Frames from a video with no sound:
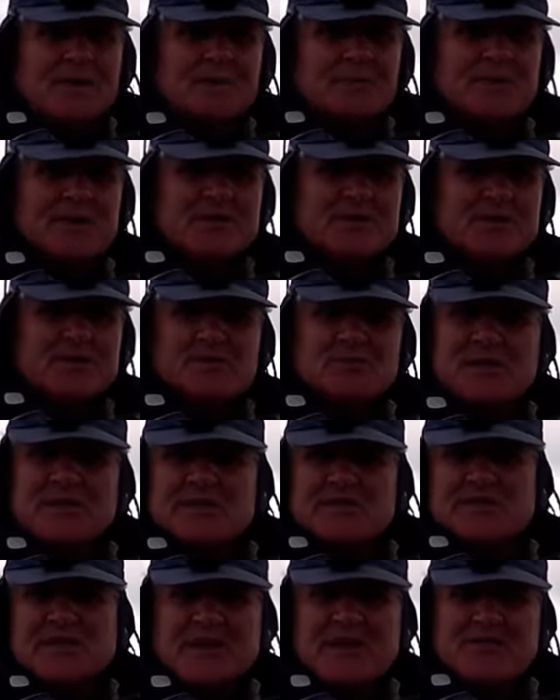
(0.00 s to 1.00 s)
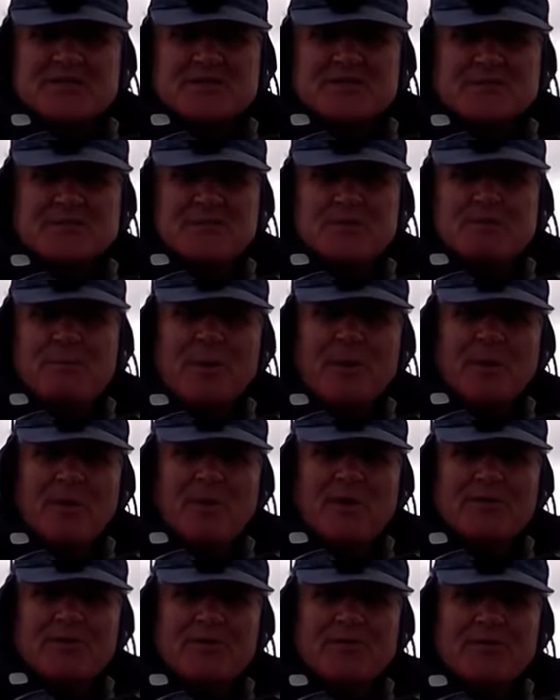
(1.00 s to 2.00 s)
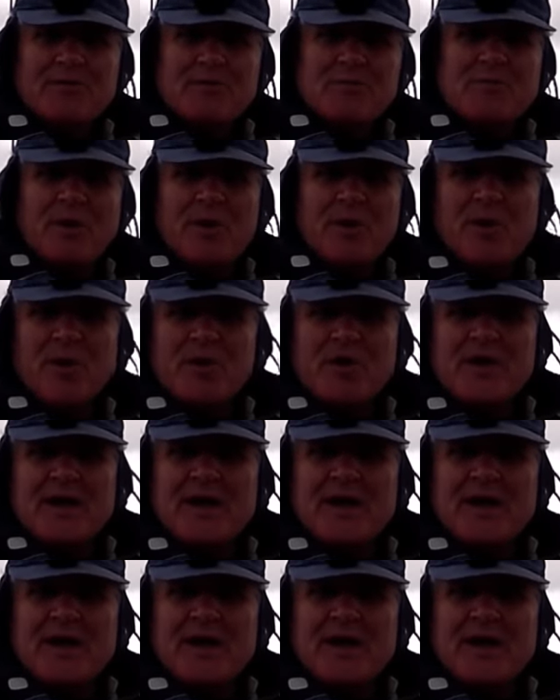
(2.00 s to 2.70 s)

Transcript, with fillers: But great to catch a few pollock,